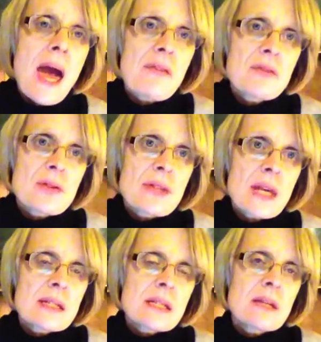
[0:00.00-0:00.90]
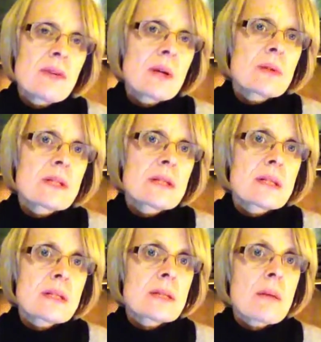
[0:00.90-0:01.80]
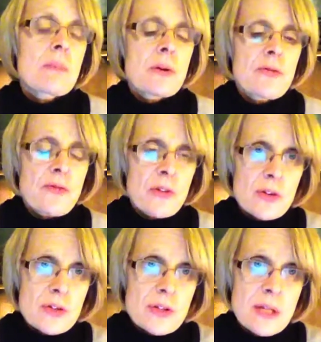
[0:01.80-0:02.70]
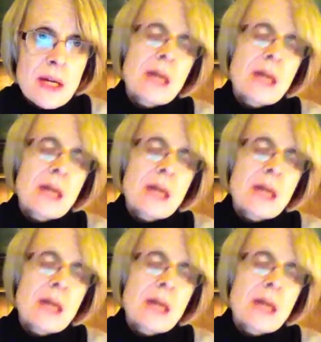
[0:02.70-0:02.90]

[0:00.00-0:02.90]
after Thanksgiving, which is December 1st,